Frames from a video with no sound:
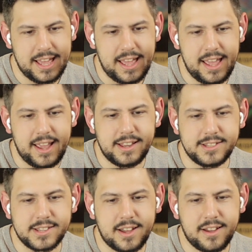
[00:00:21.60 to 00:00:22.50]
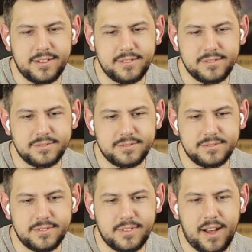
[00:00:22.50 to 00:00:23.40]
and
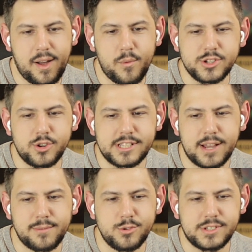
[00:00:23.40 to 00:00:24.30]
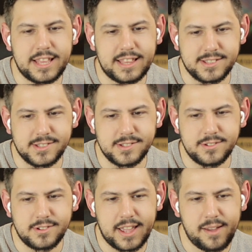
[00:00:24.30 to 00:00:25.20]
I want you to tell me who said this.
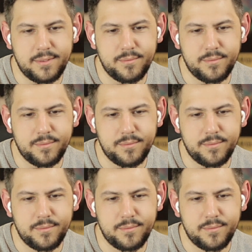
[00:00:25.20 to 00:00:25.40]
Okay?